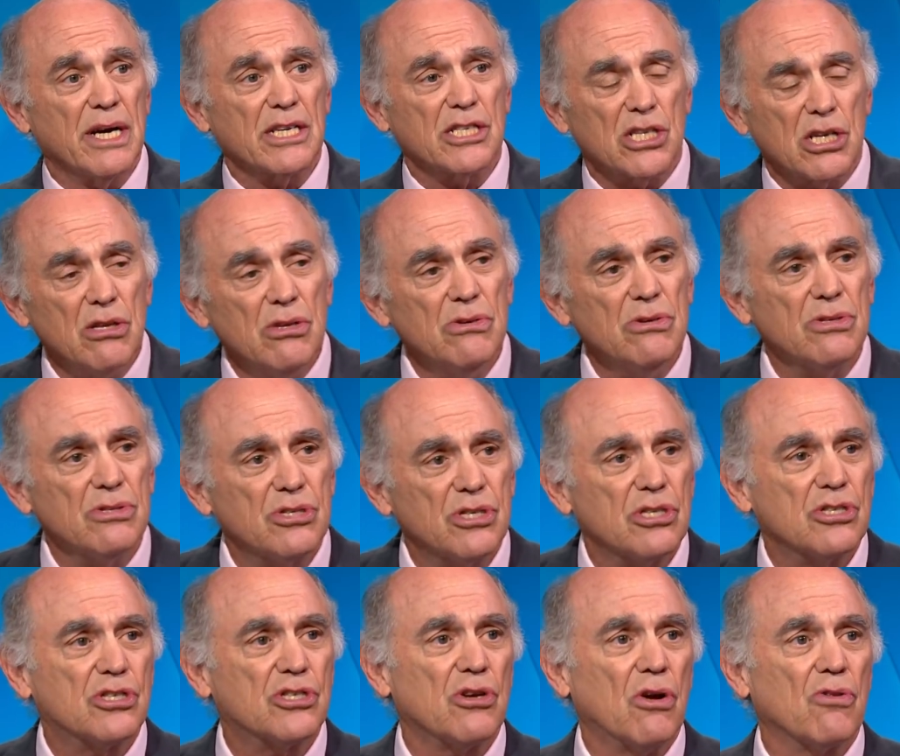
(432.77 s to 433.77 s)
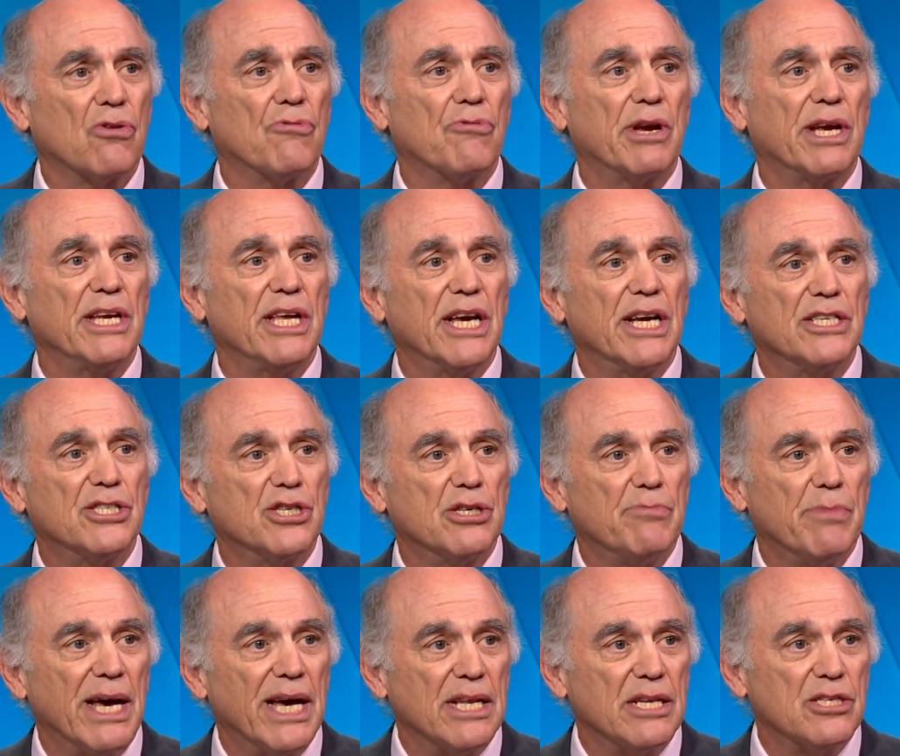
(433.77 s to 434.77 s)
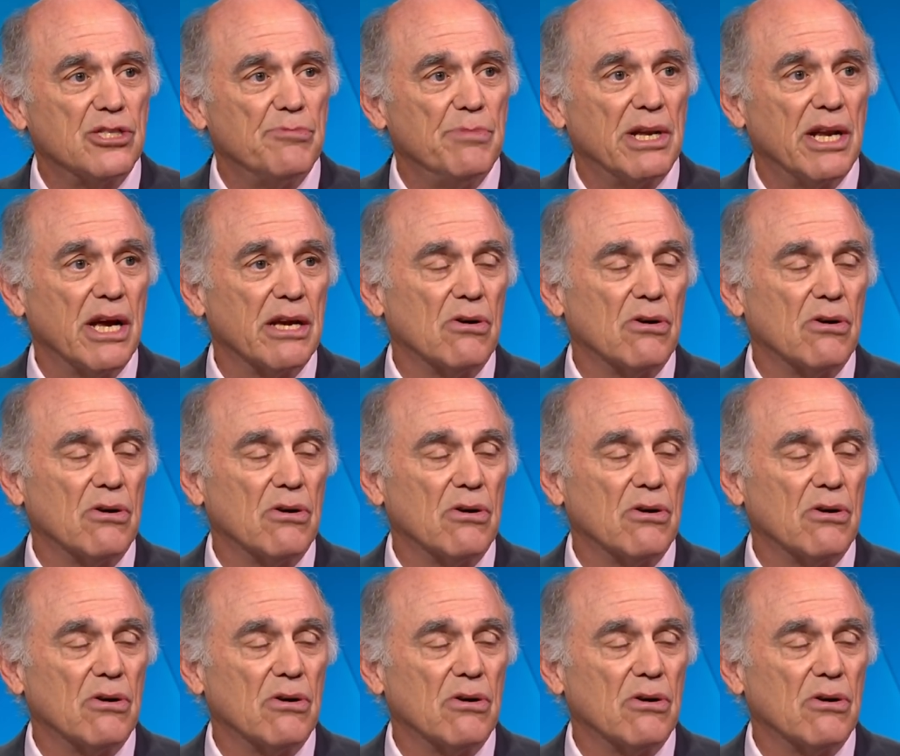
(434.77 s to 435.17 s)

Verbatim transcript: excludes, is solar radiation management.